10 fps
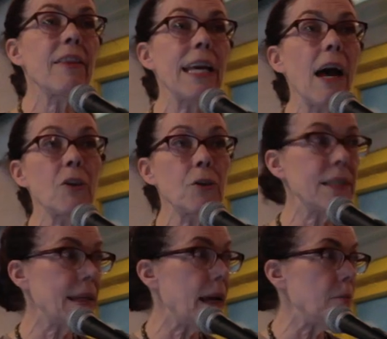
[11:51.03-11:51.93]
The
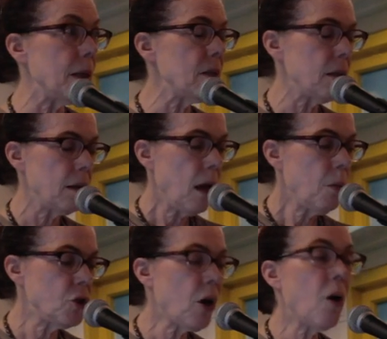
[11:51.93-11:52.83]
Understatement,
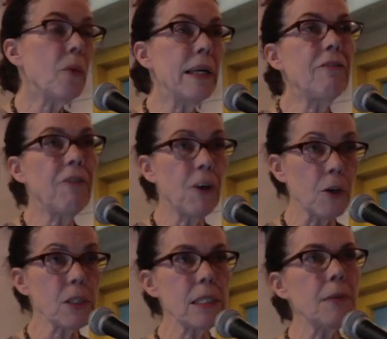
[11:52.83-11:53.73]
which I'll read
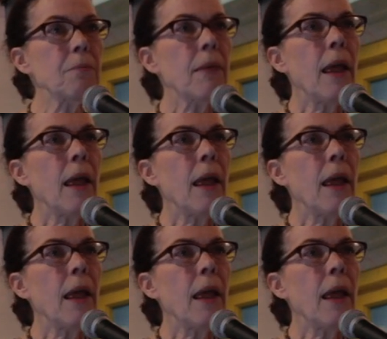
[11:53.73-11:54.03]
first.